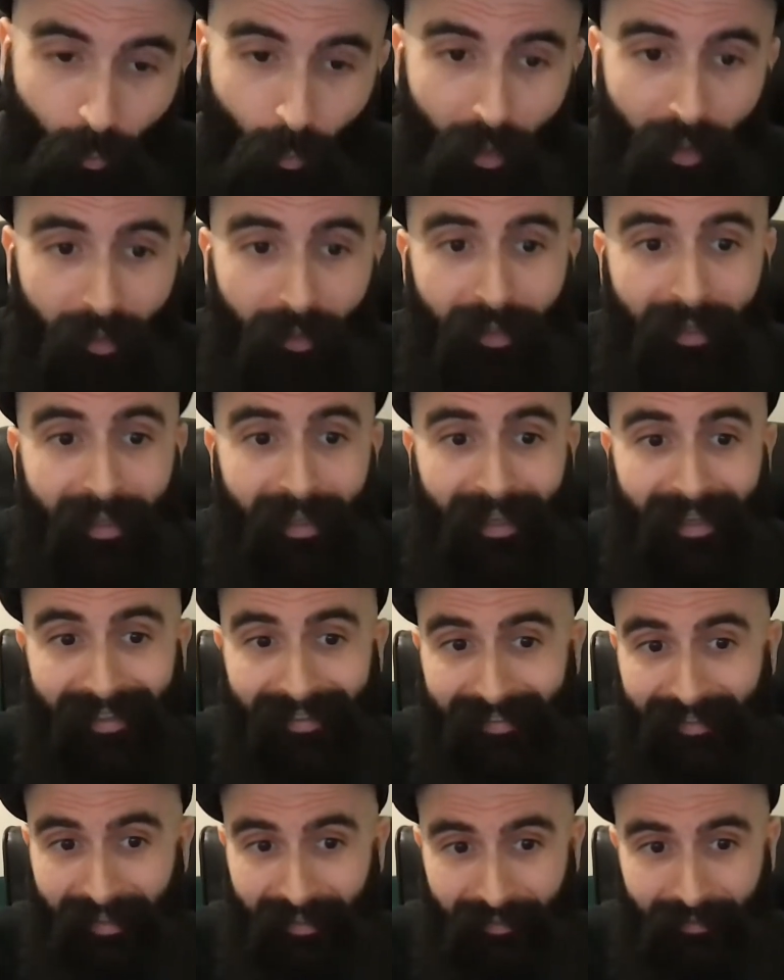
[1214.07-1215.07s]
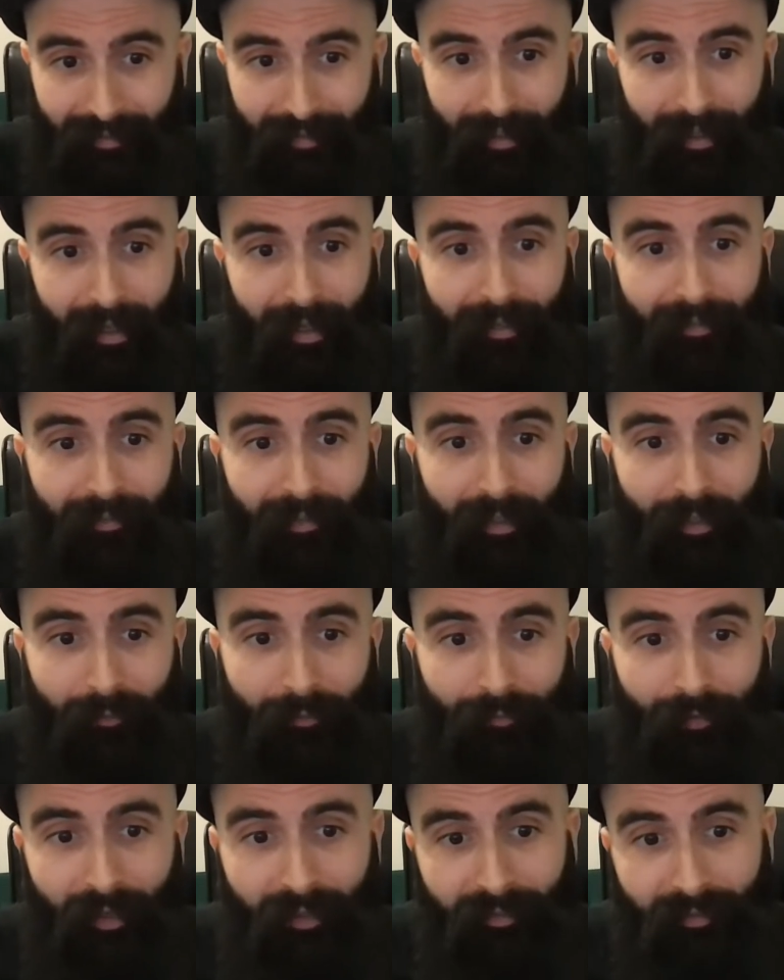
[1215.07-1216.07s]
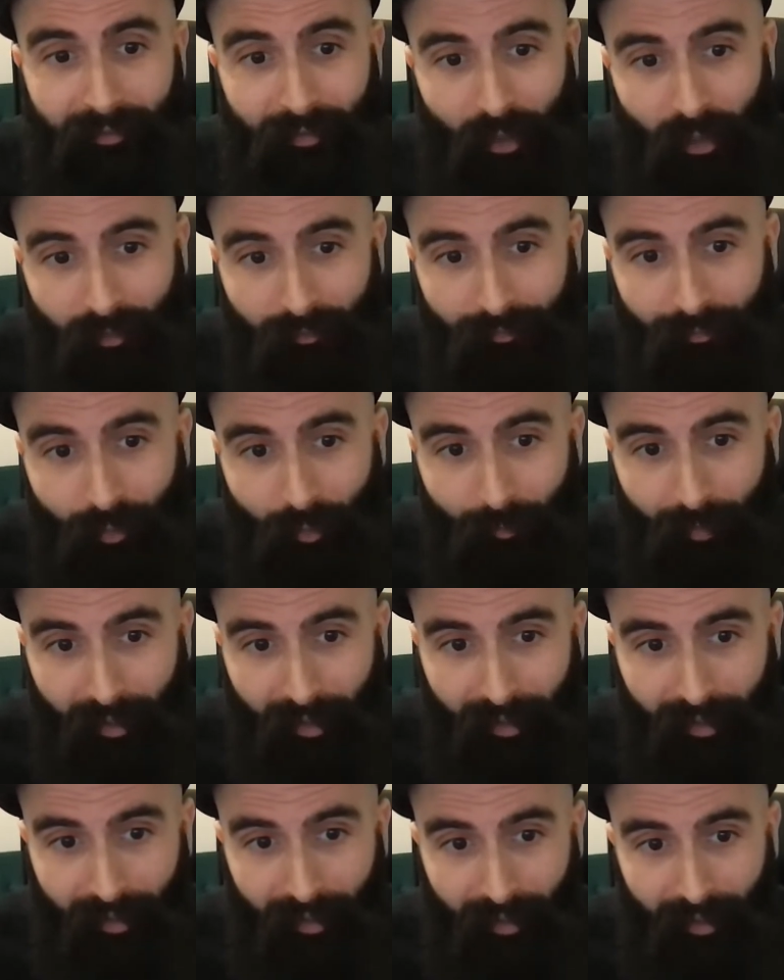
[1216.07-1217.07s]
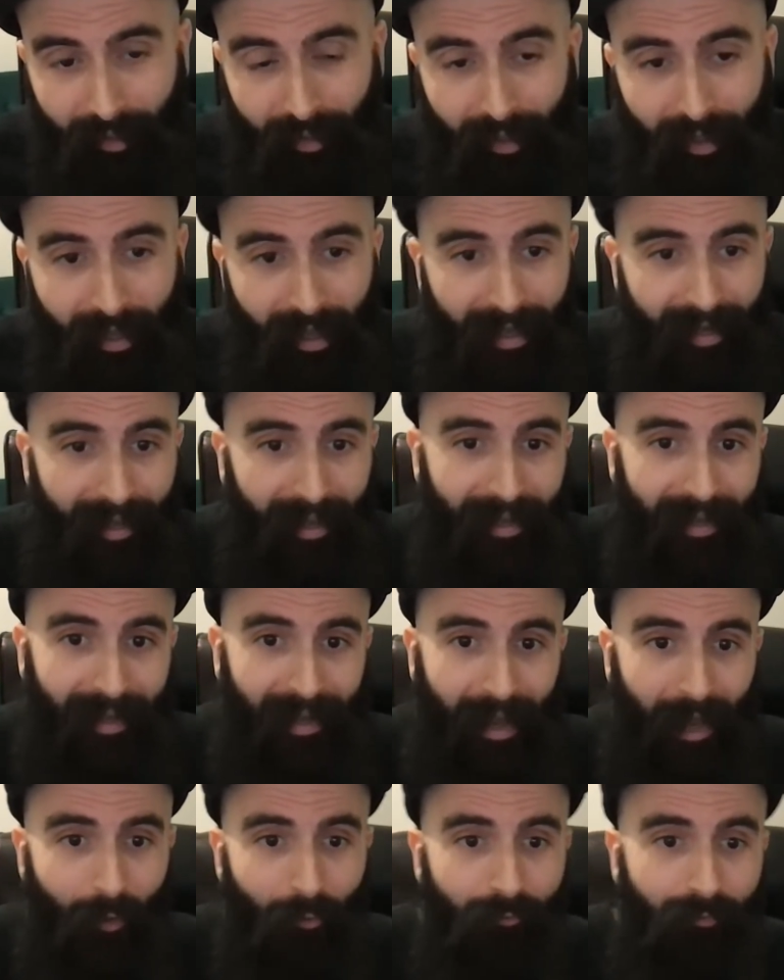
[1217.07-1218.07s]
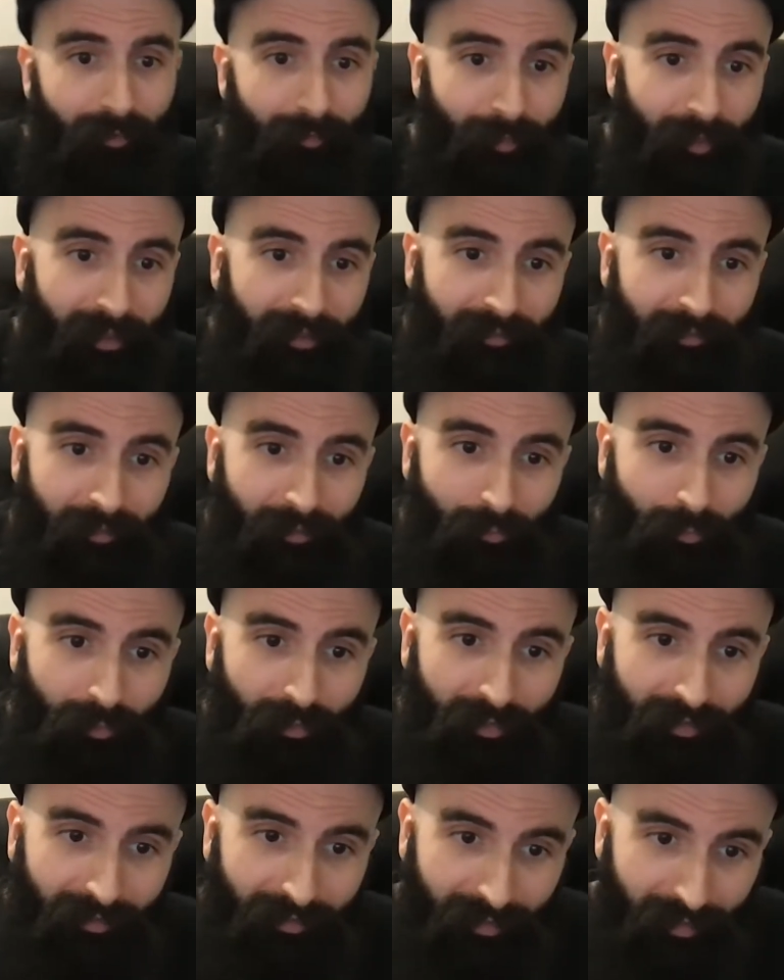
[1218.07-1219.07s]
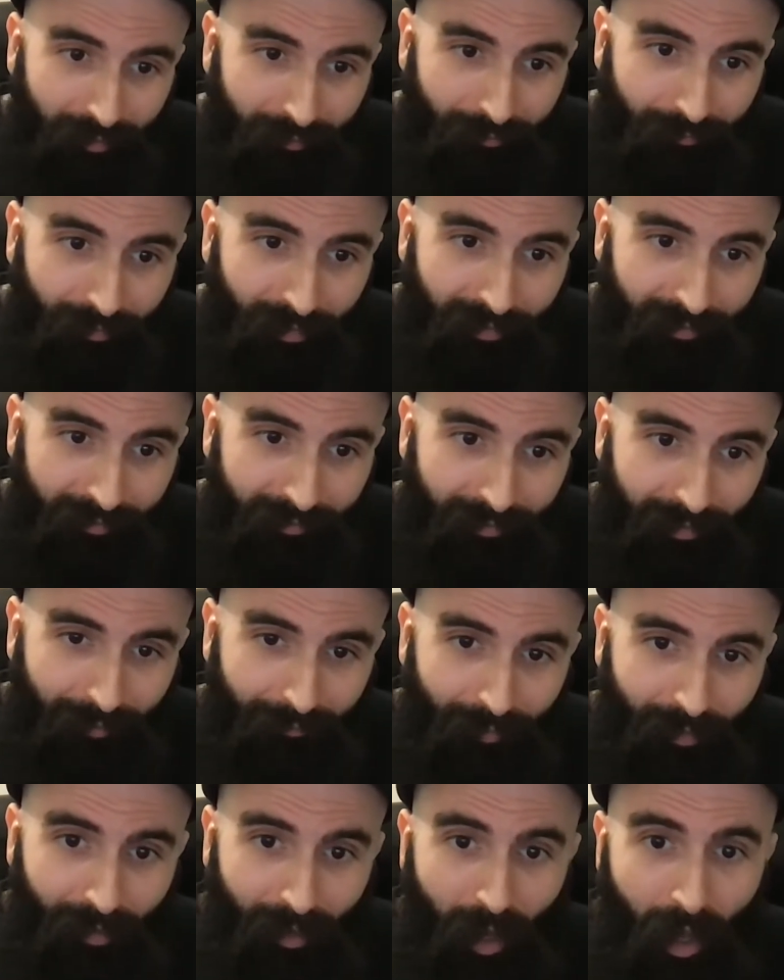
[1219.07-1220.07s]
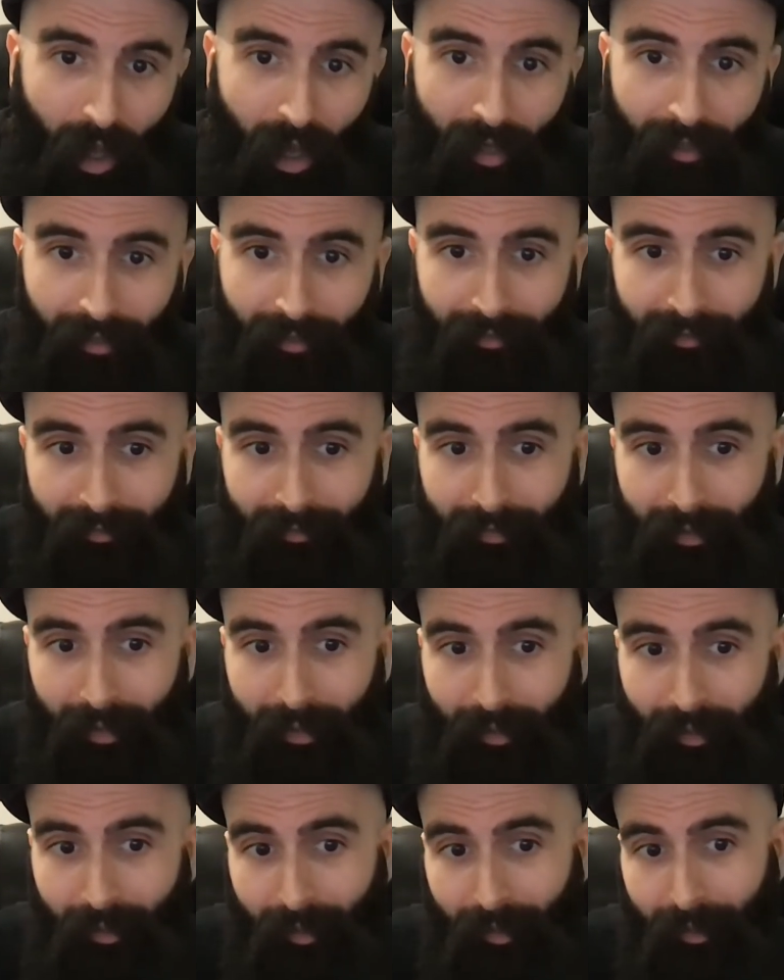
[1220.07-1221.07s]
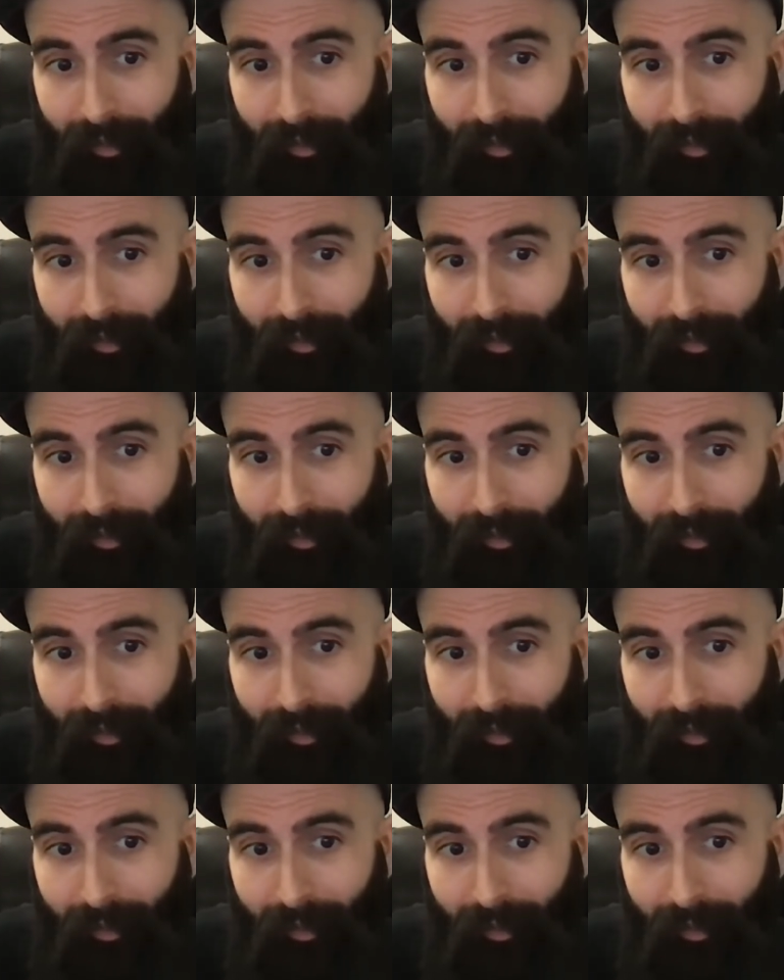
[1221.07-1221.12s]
Well, in this case, if I start from here and I now replace this with a D flat 7, I can say